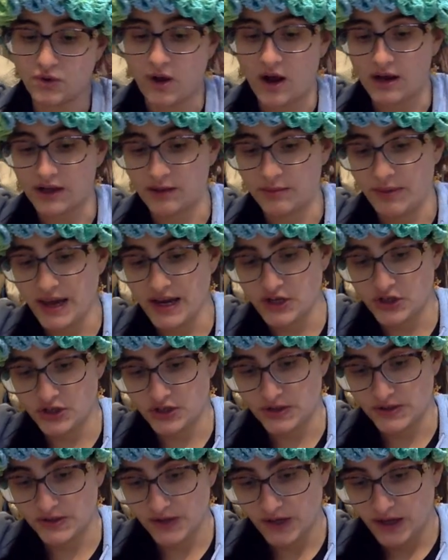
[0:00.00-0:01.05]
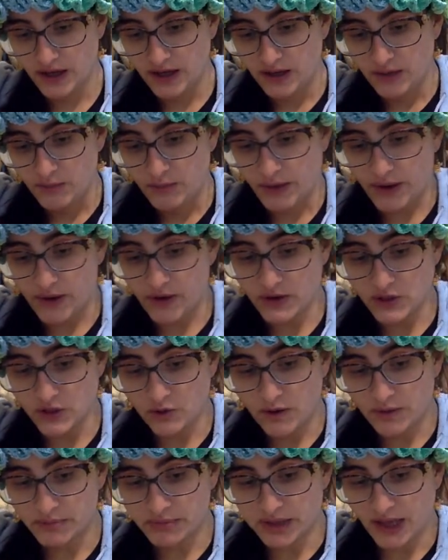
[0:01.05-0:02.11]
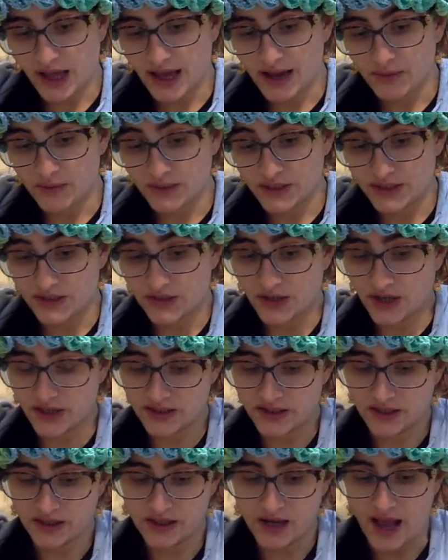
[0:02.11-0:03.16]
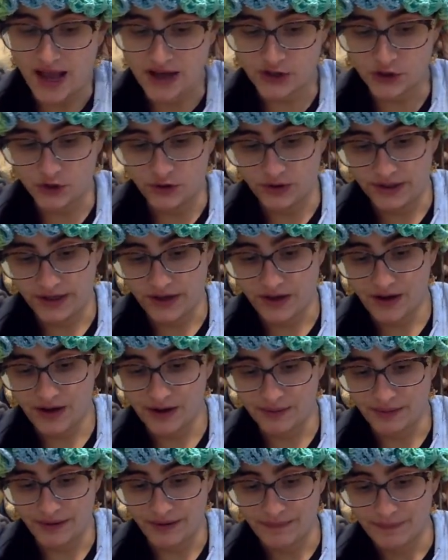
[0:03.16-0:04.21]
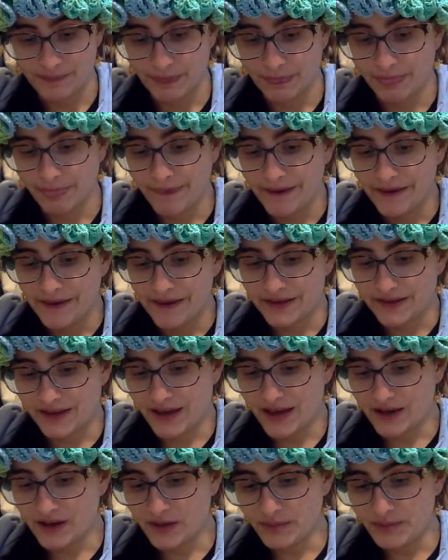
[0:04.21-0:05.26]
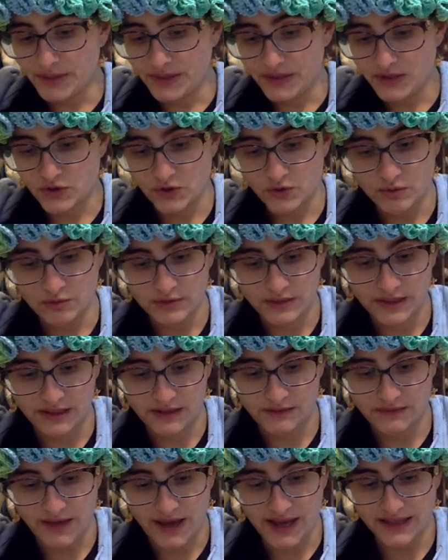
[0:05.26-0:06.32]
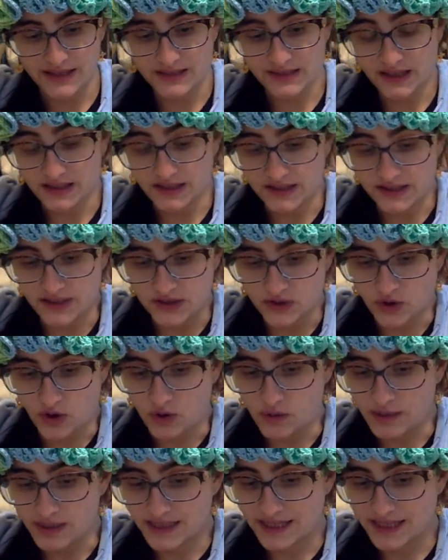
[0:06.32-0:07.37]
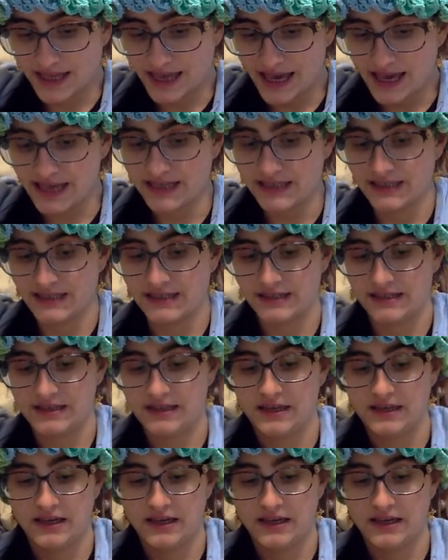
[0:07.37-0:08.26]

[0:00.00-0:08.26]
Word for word: or occupations may also apply when discussing the national economy, it cannot be assumed in advance that this is always the case.